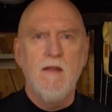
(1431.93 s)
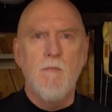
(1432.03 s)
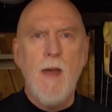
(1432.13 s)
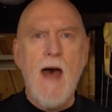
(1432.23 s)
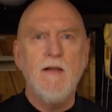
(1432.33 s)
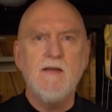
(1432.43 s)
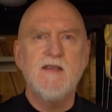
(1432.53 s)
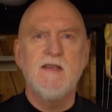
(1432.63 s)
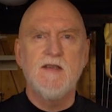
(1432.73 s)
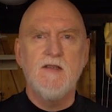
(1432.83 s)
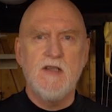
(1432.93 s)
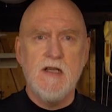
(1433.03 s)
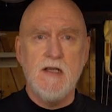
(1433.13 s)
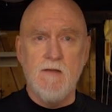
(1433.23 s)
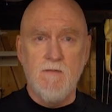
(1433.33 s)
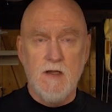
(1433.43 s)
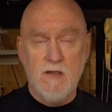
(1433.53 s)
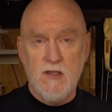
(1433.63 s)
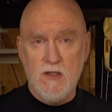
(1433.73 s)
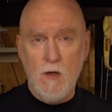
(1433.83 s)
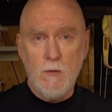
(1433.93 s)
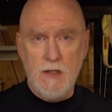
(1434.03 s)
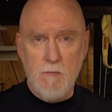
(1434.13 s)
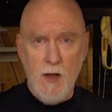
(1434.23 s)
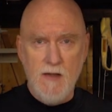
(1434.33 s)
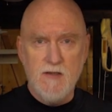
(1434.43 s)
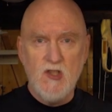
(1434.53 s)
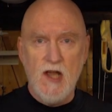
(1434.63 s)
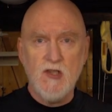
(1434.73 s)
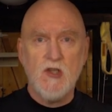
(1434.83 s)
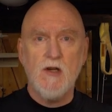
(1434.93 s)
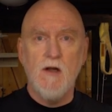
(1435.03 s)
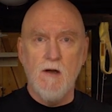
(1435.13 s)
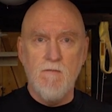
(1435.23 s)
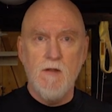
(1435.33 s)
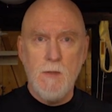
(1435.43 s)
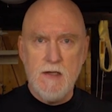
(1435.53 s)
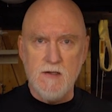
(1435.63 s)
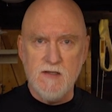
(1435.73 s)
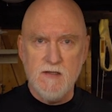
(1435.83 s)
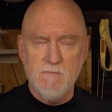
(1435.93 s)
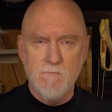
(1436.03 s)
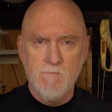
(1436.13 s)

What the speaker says: The balance is achieved solely by the gesture of the piece.